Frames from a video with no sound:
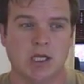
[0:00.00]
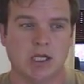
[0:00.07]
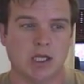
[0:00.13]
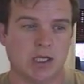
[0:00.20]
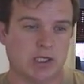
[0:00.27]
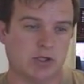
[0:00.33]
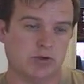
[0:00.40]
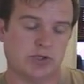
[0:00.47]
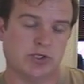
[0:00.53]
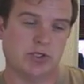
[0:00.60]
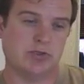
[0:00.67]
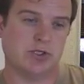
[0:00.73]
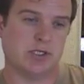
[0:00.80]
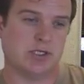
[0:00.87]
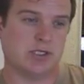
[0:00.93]
Like, you're
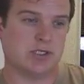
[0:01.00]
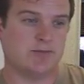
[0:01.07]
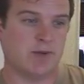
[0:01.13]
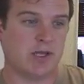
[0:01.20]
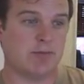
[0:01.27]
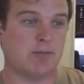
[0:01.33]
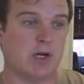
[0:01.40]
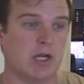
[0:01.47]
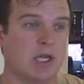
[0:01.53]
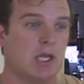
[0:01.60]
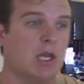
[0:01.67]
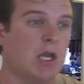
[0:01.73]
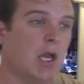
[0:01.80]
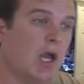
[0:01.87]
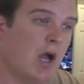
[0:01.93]
choosing to spend money
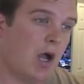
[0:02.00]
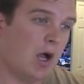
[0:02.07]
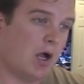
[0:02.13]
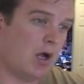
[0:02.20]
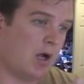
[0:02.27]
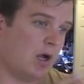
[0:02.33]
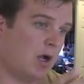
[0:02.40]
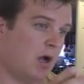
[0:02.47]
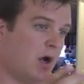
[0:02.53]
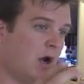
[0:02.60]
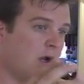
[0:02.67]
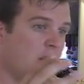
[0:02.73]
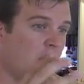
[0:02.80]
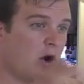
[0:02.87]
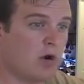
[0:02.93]

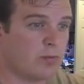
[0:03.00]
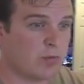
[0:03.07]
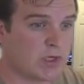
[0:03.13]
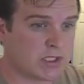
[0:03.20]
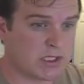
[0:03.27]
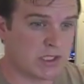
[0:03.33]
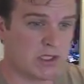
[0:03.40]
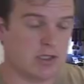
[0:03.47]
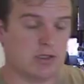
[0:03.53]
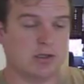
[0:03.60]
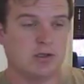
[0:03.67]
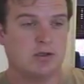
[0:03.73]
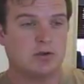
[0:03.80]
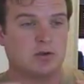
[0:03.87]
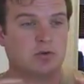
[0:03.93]
on arm wrestling
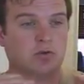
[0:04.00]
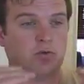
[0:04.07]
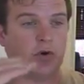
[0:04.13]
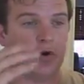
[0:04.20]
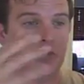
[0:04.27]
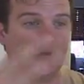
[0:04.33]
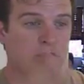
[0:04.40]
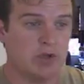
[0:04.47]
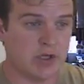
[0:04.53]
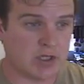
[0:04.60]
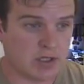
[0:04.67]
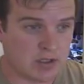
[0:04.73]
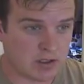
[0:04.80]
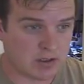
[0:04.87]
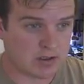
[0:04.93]
to grow the
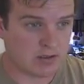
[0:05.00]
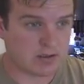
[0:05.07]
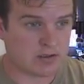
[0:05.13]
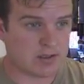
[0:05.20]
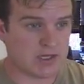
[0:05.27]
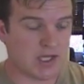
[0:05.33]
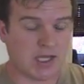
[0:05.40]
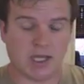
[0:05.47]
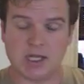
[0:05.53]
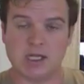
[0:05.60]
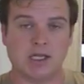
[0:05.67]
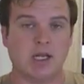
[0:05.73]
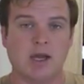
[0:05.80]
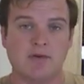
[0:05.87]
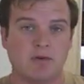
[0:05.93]
thing, and
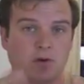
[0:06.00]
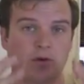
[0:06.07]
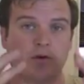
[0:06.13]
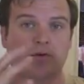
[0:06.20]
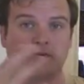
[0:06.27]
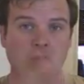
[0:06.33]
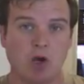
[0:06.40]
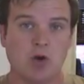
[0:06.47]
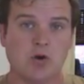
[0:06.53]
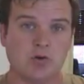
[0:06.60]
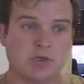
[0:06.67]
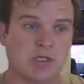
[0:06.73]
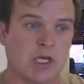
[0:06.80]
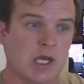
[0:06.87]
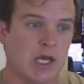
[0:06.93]
it never
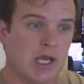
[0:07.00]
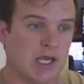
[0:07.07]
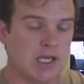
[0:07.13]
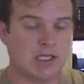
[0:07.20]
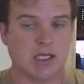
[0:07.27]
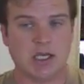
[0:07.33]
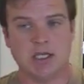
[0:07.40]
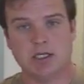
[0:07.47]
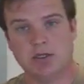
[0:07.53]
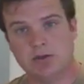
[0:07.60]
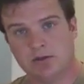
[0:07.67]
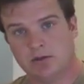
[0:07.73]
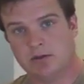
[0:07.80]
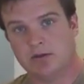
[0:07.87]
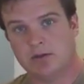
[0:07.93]
grows, and yet
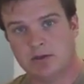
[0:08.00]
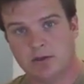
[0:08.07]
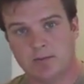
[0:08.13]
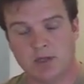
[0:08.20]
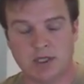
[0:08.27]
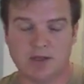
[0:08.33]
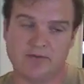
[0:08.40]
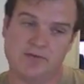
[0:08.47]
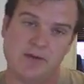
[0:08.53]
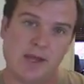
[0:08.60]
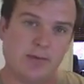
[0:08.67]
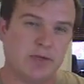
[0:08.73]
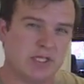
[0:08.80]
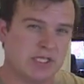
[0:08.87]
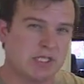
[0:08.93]
the
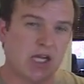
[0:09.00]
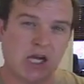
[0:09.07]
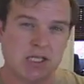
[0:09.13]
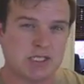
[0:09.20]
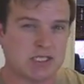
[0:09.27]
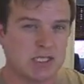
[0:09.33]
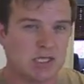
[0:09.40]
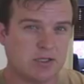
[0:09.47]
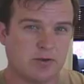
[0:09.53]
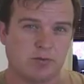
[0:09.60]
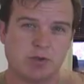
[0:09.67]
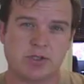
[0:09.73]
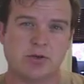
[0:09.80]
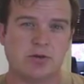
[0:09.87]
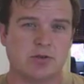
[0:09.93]
family's not seeing the
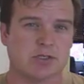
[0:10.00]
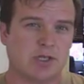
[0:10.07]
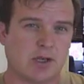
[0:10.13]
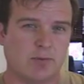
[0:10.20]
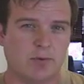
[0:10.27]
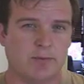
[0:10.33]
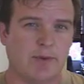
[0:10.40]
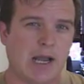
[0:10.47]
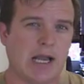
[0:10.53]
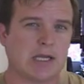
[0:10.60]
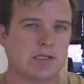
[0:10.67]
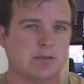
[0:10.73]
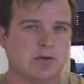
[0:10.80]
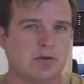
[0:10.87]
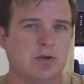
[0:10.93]
returns coming back.
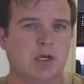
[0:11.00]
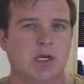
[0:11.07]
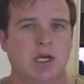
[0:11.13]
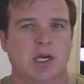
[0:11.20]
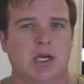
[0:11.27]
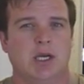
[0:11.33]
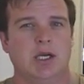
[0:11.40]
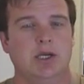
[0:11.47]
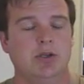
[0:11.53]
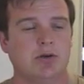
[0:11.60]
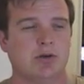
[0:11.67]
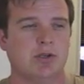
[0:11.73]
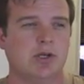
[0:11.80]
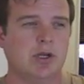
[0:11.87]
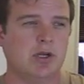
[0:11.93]
So,
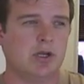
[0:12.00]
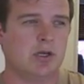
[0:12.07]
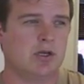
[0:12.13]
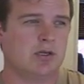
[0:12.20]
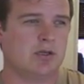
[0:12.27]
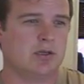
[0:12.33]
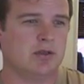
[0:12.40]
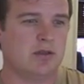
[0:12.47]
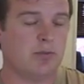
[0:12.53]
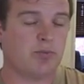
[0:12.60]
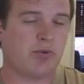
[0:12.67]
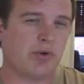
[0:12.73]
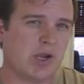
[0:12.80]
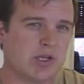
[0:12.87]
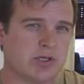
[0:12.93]
the
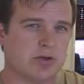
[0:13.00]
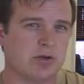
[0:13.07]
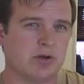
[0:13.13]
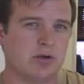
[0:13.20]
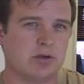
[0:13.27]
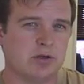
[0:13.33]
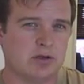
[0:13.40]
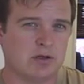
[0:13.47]
pressure,